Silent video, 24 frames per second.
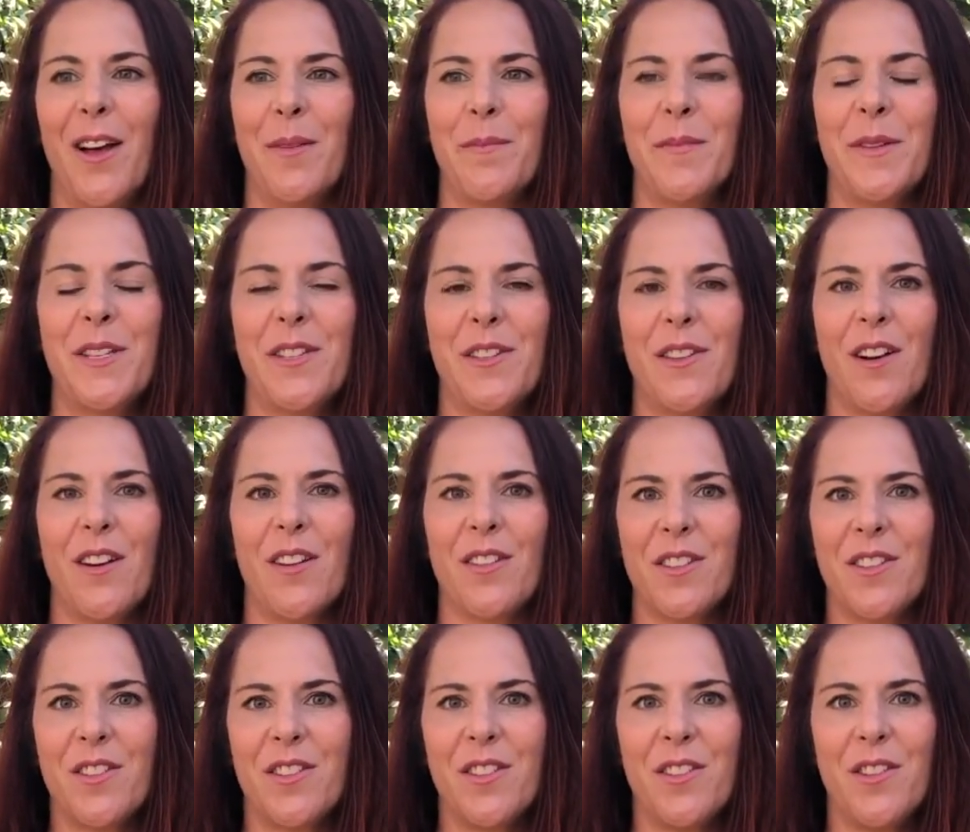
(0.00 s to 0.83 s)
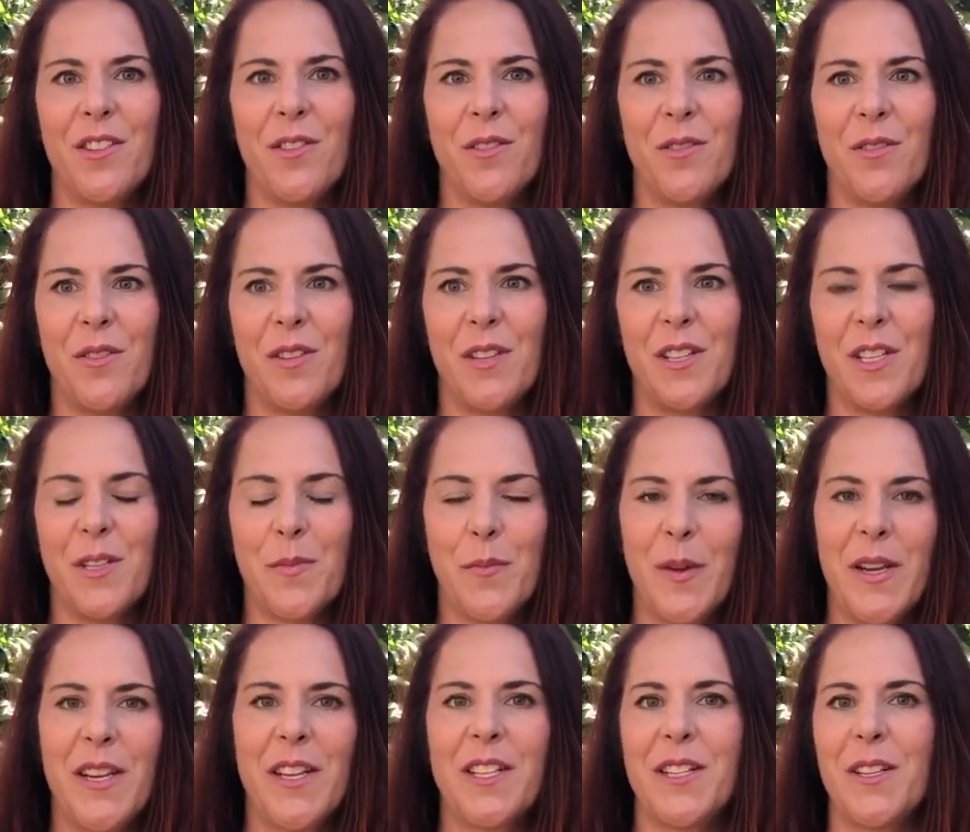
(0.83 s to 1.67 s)
starts to
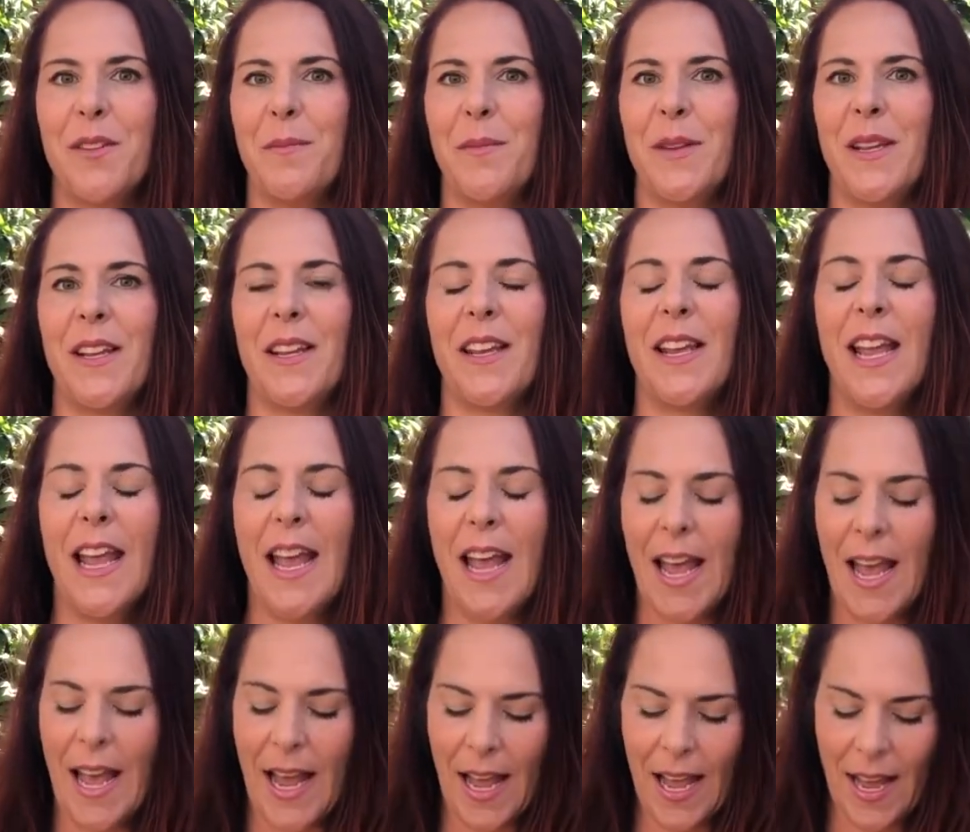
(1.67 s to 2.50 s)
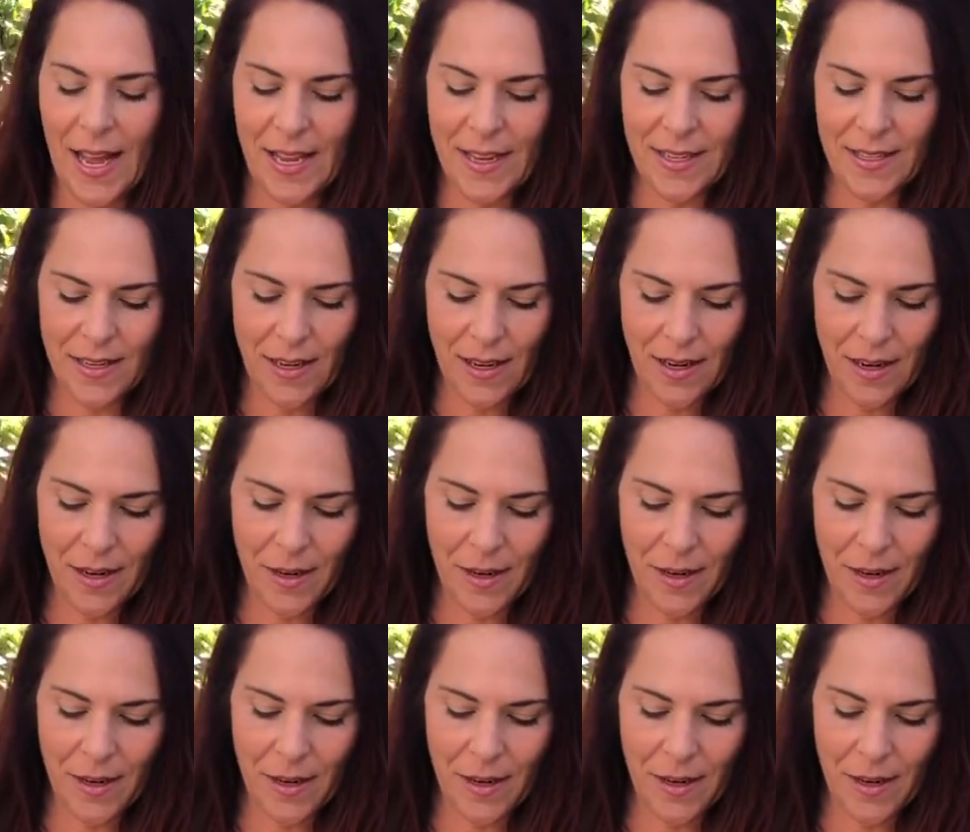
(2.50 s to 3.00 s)
speak to me. And